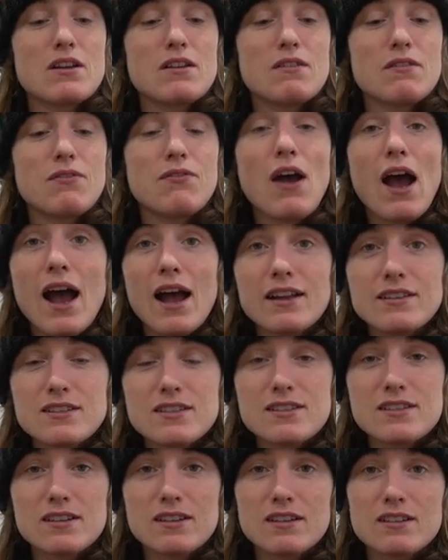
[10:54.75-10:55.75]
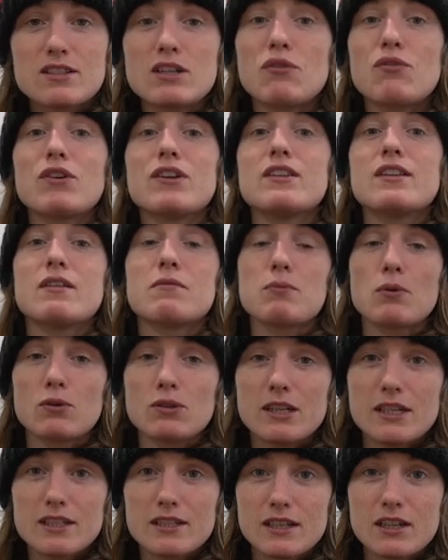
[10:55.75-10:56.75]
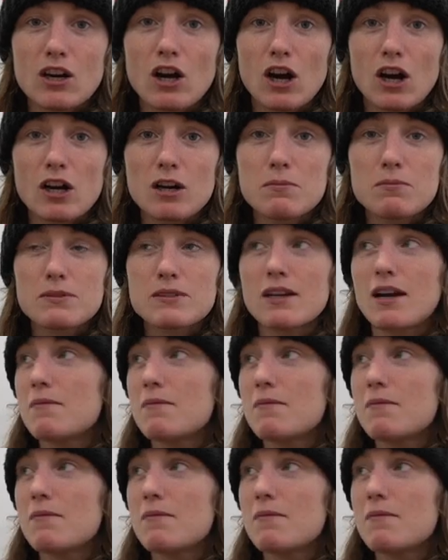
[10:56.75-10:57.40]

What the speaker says: fats, different than proteins and carbs.